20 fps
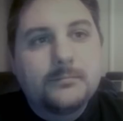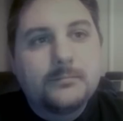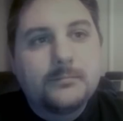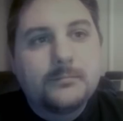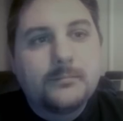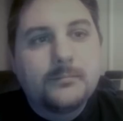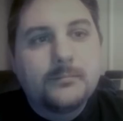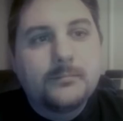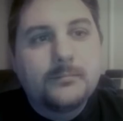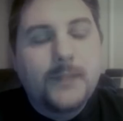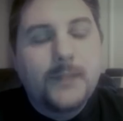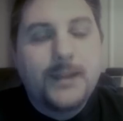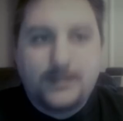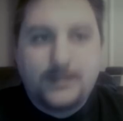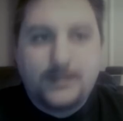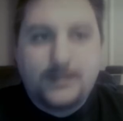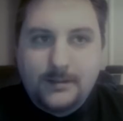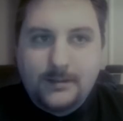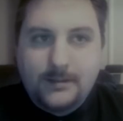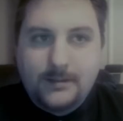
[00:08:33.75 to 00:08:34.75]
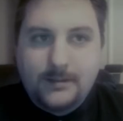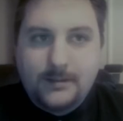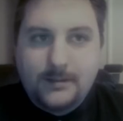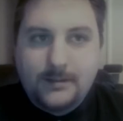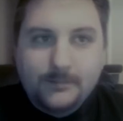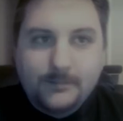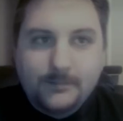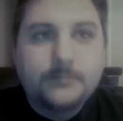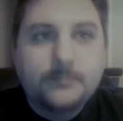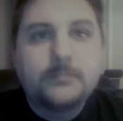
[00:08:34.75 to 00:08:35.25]

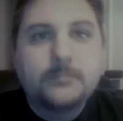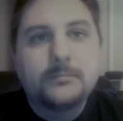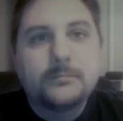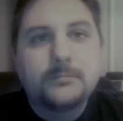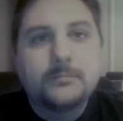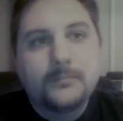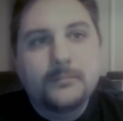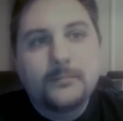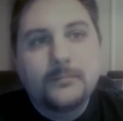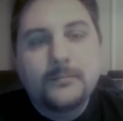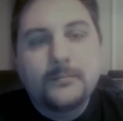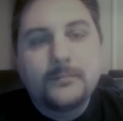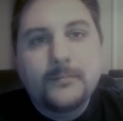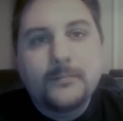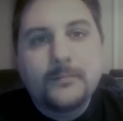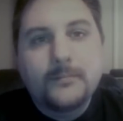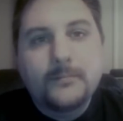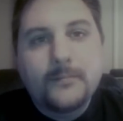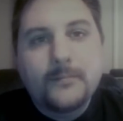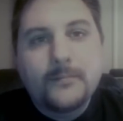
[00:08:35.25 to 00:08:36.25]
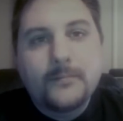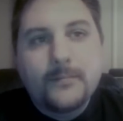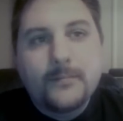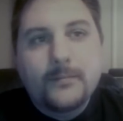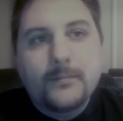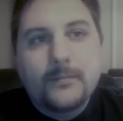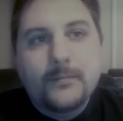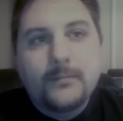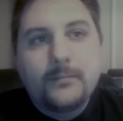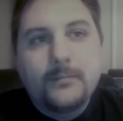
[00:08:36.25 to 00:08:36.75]

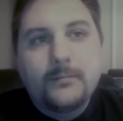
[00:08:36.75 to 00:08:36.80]
[no speech]